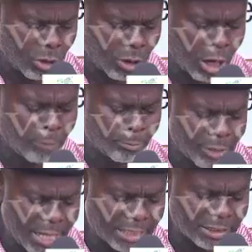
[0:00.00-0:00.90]
God
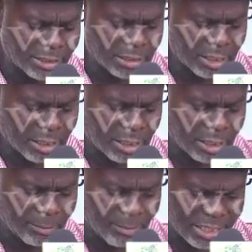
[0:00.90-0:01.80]
bless
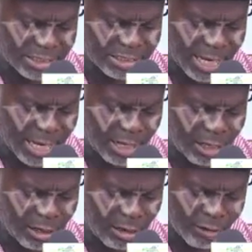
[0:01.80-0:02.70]
the Minister
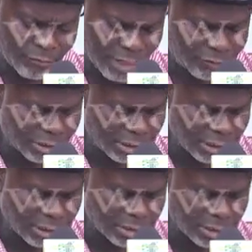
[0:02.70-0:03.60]
of
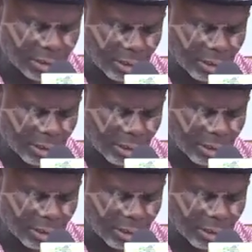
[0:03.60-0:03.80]
FCT.